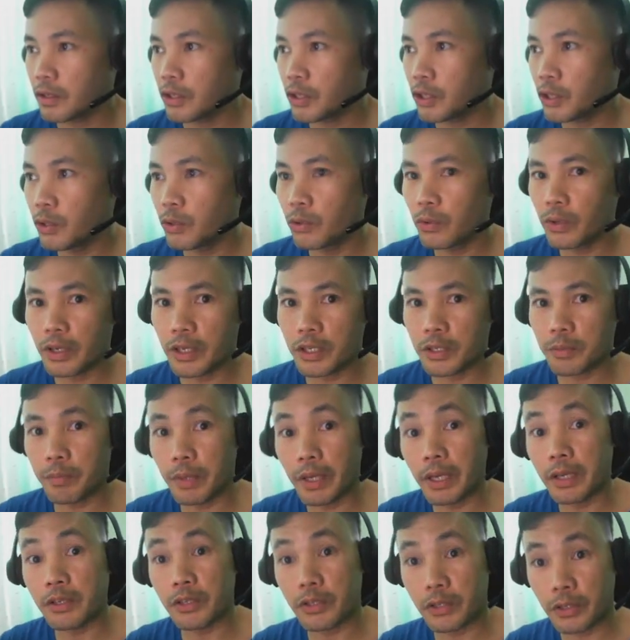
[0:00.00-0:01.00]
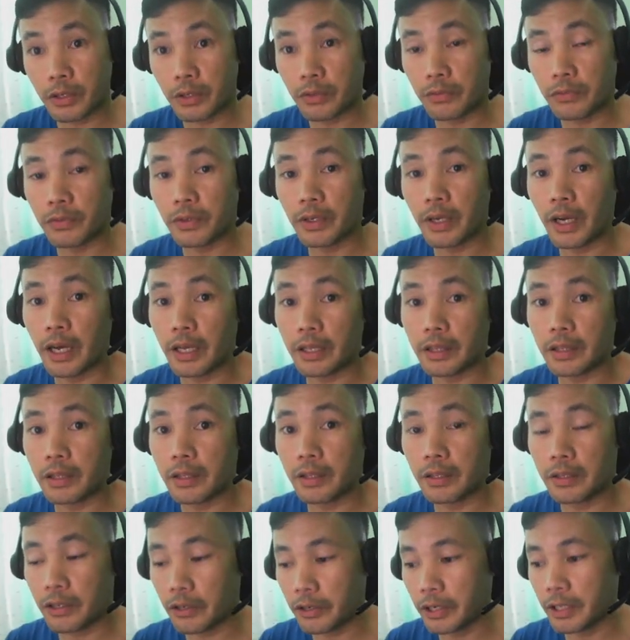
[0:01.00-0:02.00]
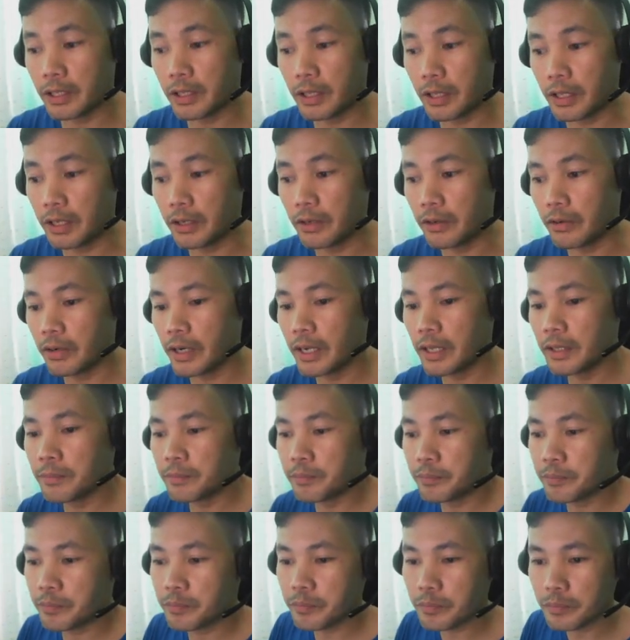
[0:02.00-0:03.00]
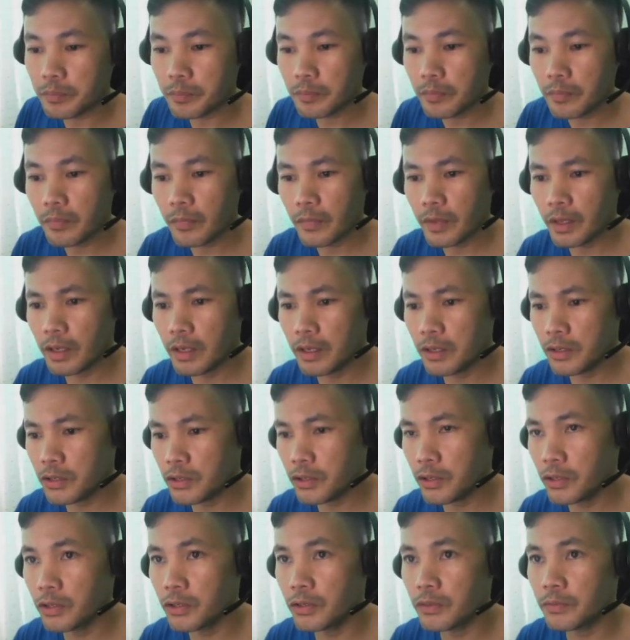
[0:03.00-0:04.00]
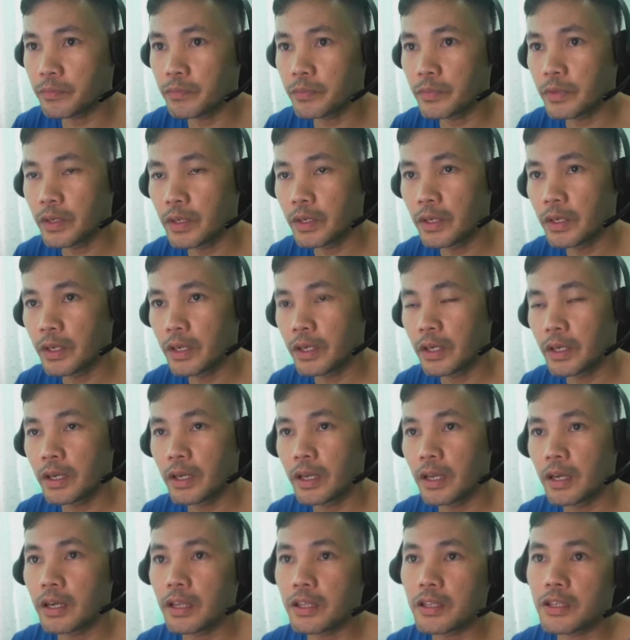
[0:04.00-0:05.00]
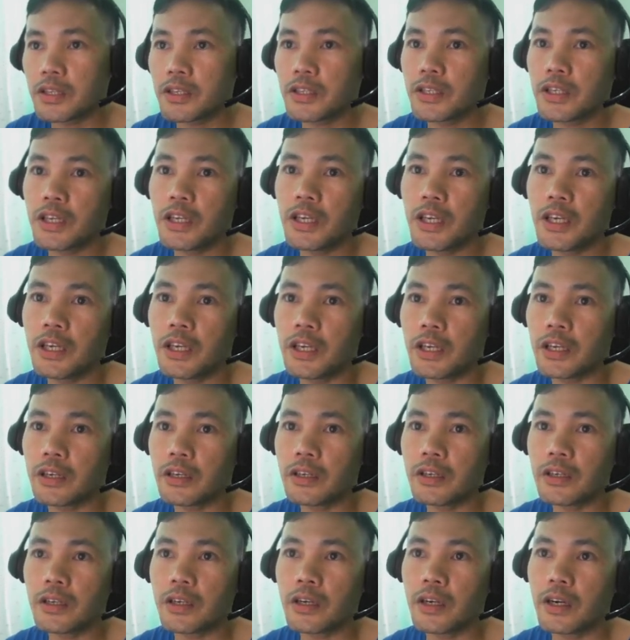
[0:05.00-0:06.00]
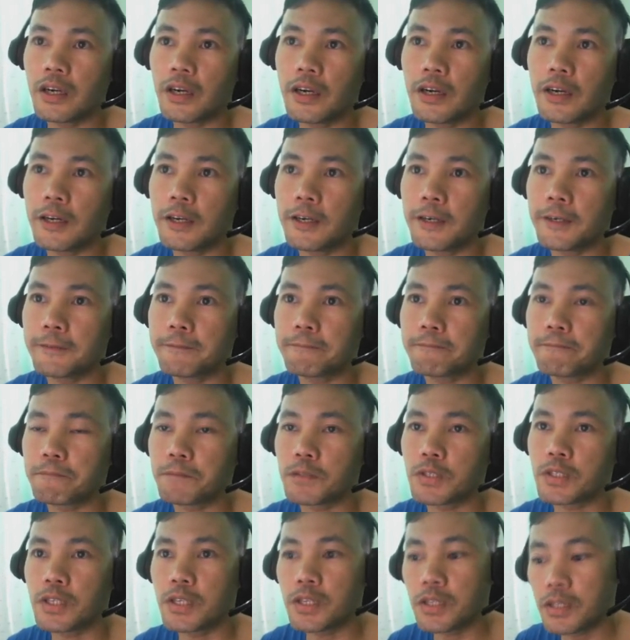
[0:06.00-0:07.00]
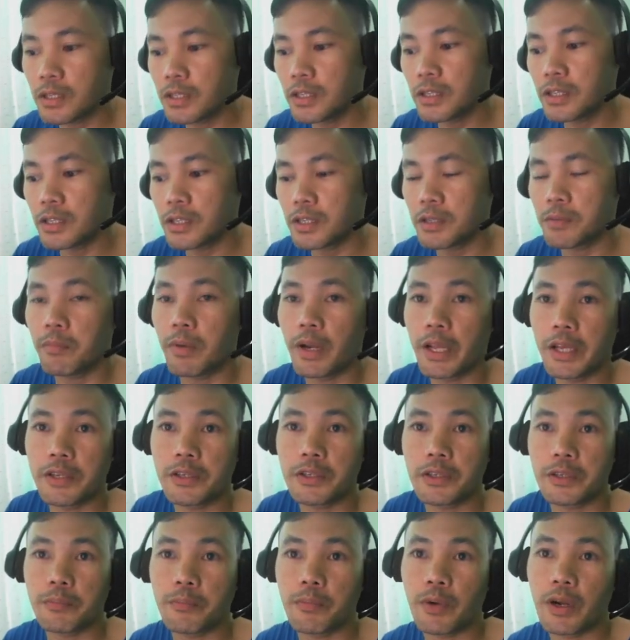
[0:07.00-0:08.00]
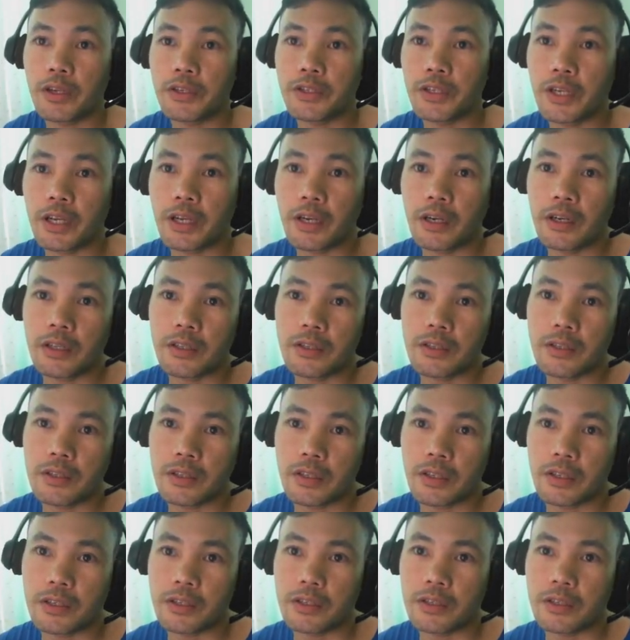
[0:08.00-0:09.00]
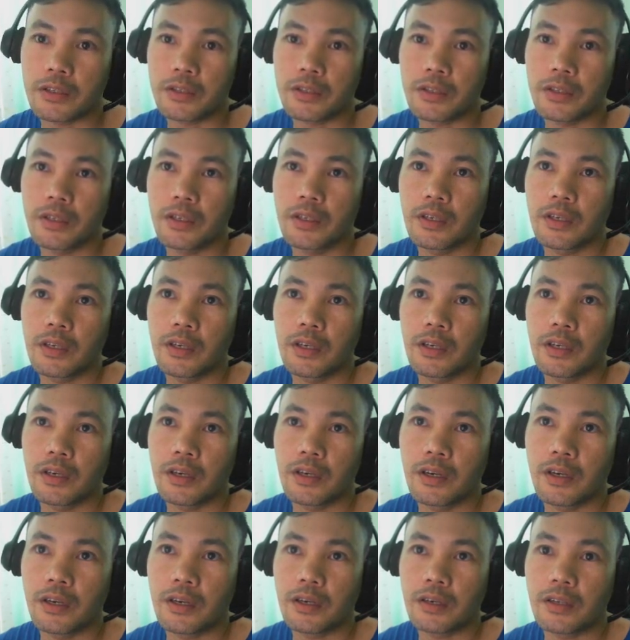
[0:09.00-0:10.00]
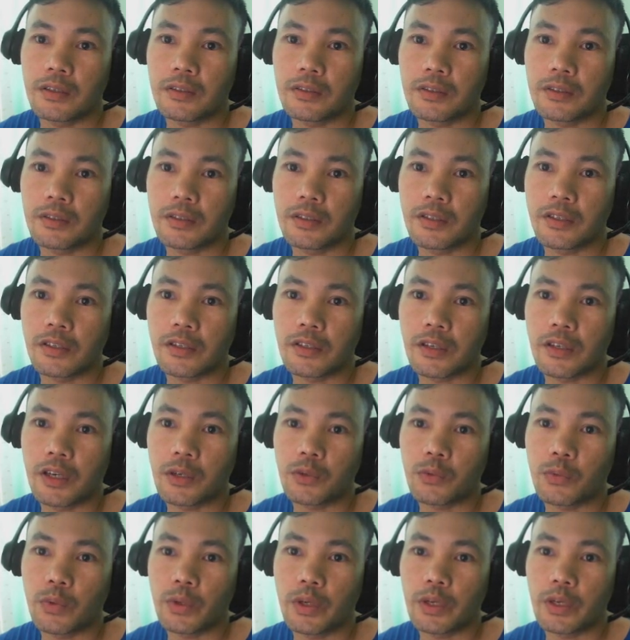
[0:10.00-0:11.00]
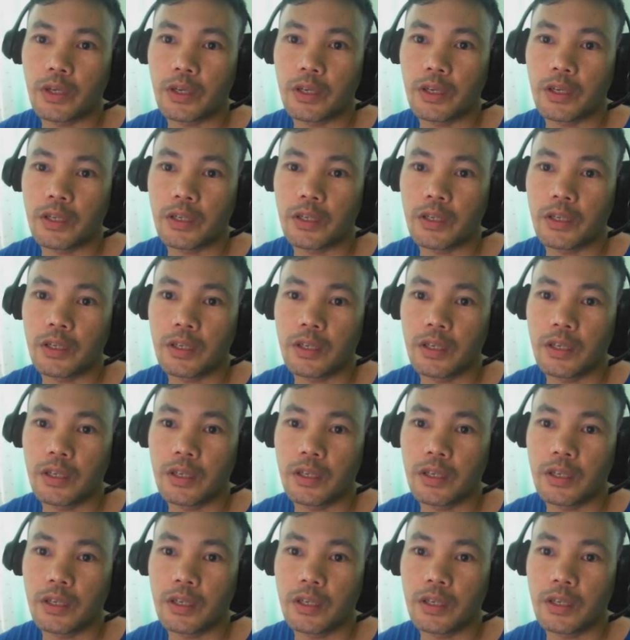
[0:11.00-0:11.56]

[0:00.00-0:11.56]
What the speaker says: queue is being served at currently. All right, and so let's see here. Since this is a Blazor project, let's just start with.